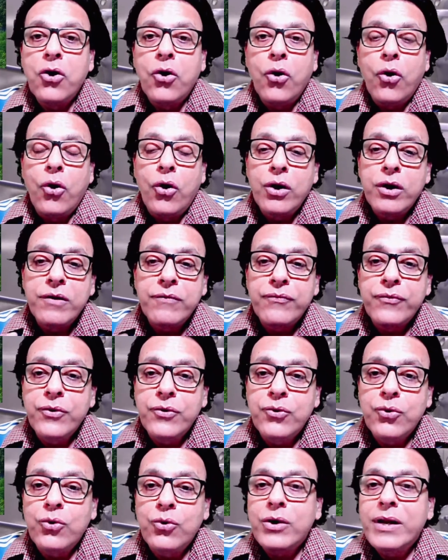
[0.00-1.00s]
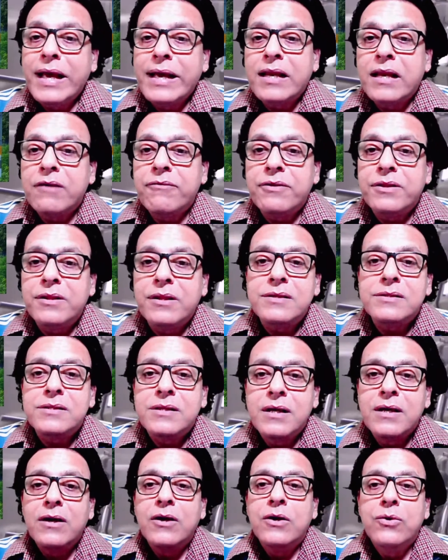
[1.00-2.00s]
Or if you don't agree with this,
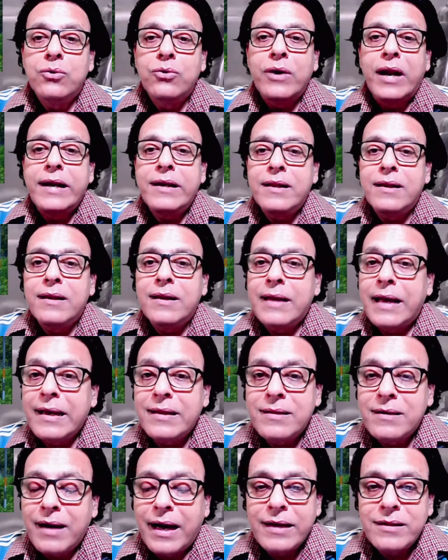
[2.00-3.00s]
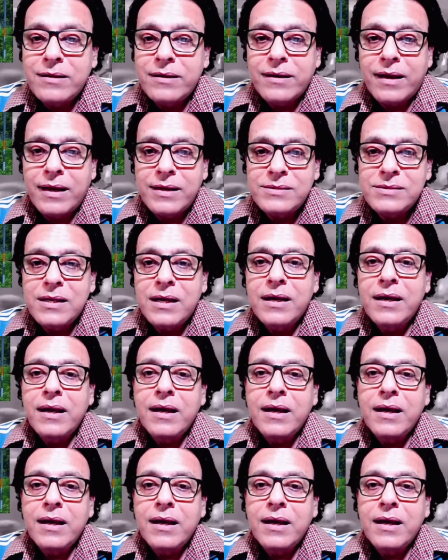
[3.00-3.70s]
do write in either case.